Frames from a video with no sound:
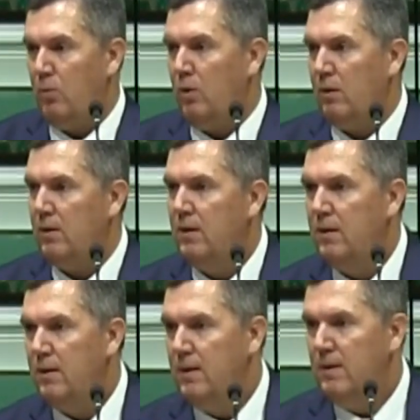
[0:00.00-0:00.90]
work.
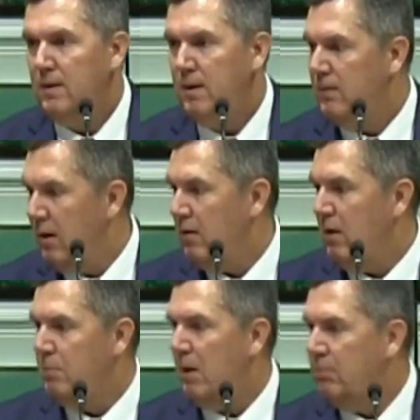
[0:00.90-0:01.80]
Not
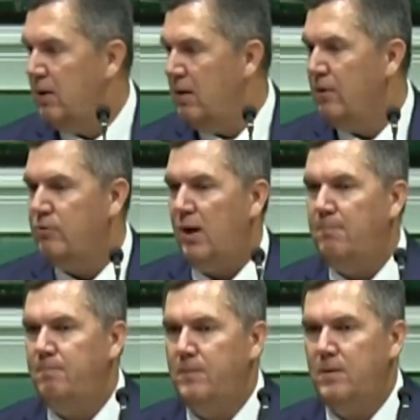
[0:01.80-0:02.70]
a problem. Get another
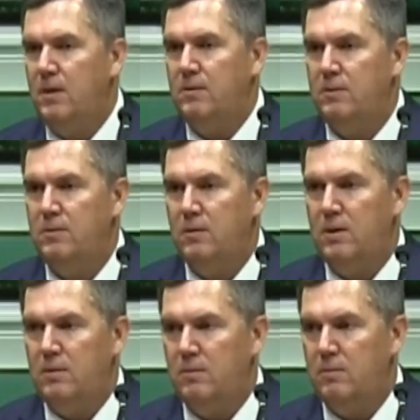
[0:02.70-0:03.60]
job. You'll have to
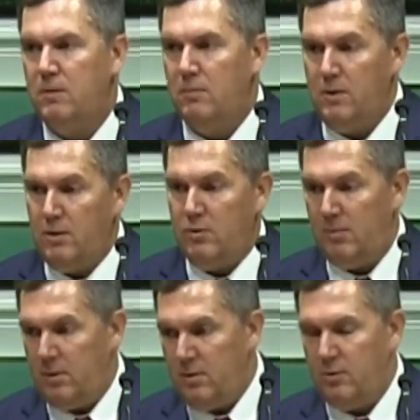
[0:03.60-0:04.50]
get rid of that
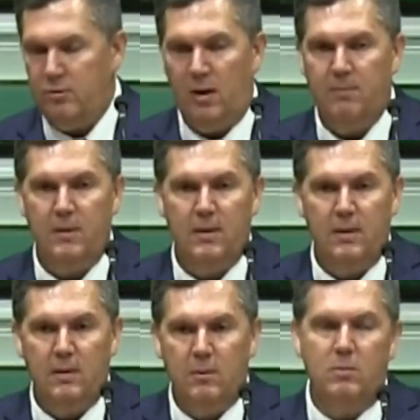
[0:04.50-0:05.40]
job. Get another job.
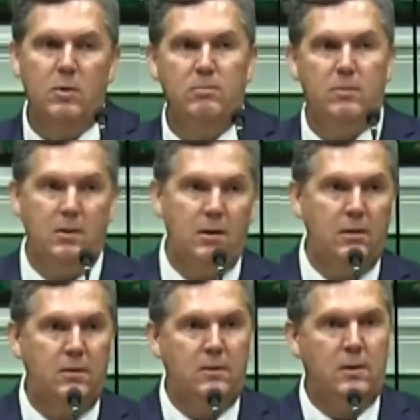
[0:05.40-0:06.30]
What
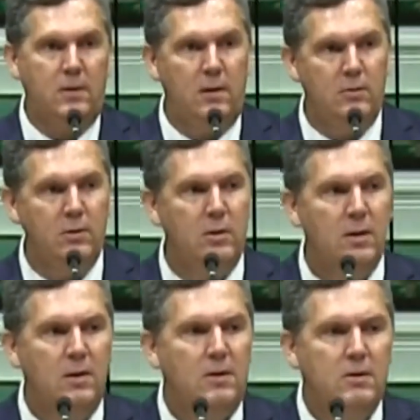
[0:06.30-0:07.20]
I can't do.
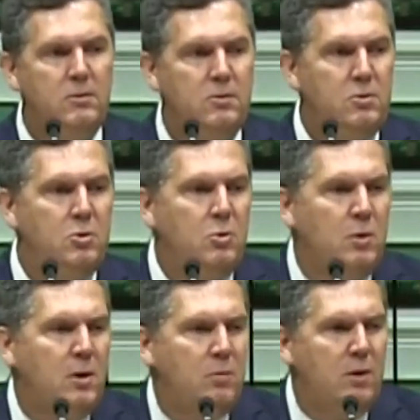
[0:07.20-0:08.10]
You don't want
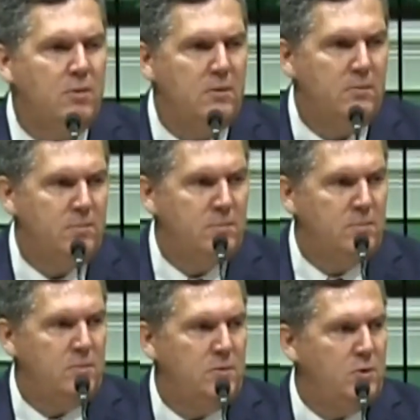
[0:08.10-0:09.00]
to get rid of it.
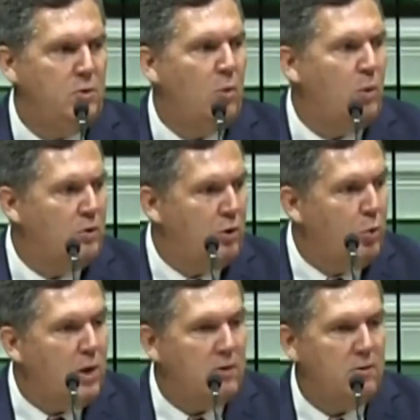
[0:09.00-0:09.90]
You don't want to quit.